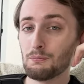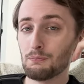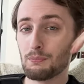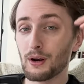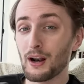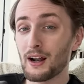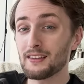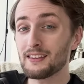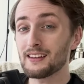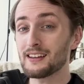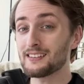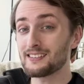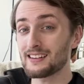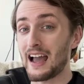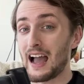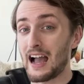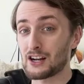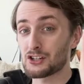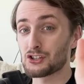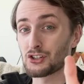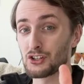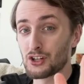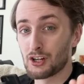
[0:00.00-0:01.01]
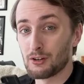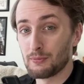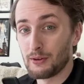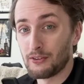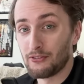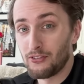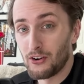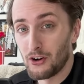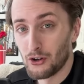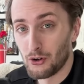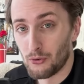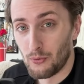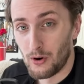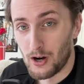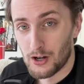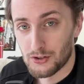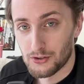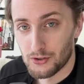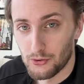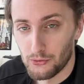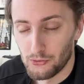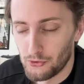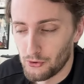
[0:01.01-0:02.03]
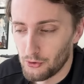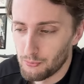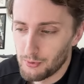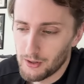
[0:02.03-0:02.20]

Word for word: But I think it's actually going to be fun to watch those two.